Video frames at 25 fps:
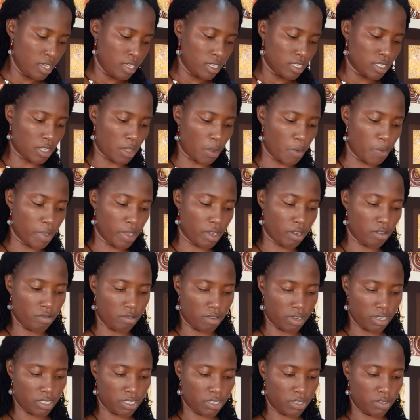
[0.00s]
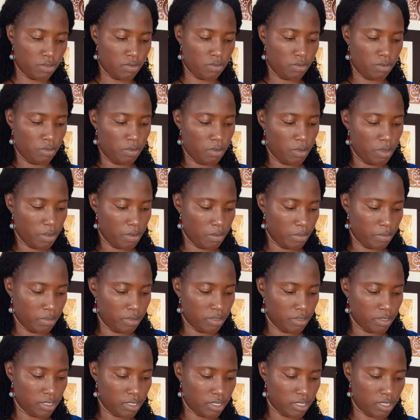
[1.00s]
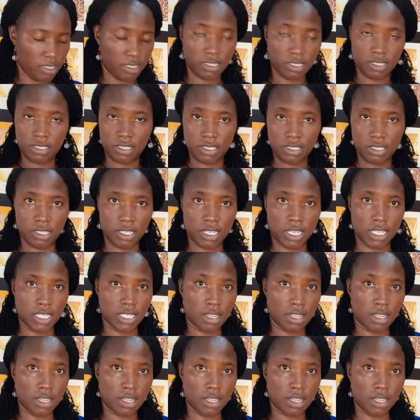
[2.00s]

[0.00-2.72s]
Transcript: So we're going to get